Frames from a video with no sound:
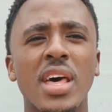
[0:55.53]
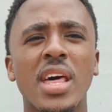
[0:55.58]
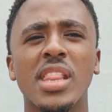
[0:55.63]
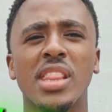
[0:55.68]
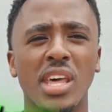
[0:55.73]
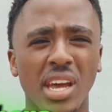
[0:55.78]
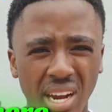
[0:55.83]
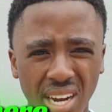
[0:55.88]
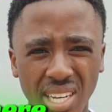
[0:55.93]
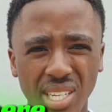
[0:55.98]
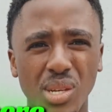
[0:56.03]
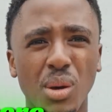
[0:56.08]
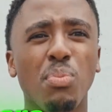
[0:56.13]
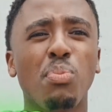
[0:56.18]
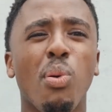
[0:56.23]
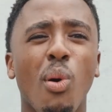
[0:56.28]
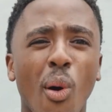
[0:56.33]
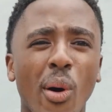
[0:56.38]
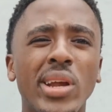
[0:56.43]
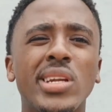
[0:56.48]
There is a
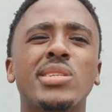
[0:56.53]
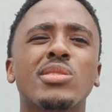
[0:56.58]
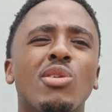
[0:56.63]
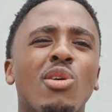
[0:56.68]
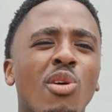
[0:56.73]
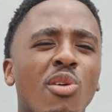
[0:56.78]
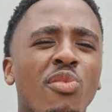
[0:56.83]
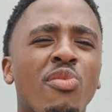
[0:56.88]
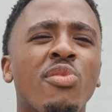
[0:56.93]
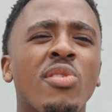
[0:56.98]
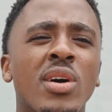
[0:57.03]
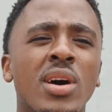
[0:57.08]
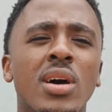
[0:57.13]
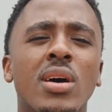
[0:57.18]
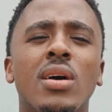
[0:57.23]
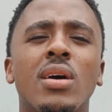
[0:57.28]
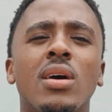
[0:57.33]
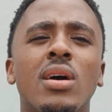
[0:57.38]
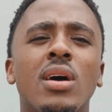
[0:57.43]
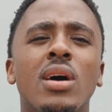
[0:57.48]
point of
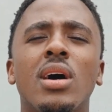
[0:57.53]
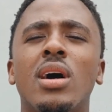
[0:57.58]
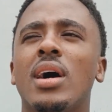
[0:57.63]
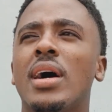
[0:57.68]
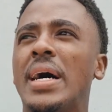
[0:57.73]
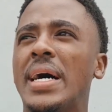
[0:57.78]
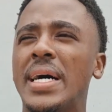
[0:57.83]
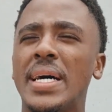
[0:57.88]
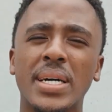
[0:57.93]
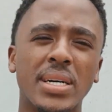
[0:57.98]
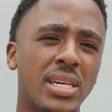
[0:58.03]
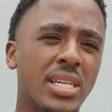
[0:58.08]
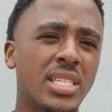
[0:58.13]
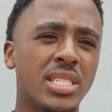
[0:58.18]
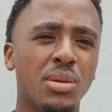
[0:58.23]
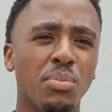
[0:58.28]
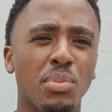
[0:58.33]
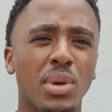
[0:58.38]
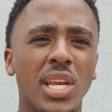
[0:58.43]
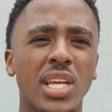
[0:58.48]

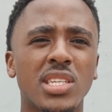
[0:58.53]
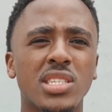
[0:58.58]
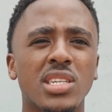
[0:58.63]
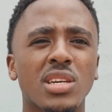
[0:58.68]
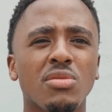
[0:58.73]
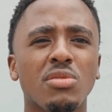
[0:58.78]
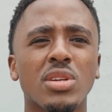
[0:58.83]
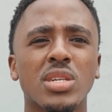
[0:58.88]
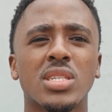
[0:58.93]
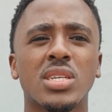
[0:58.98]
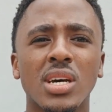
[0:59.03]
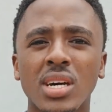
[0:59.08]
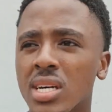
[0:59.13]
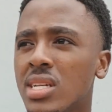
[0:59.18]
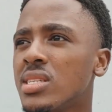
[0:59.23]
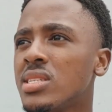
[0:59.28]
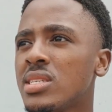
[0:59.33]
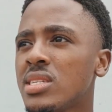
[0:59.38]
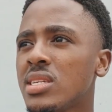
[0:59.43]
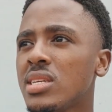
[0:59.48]
diminishing returns,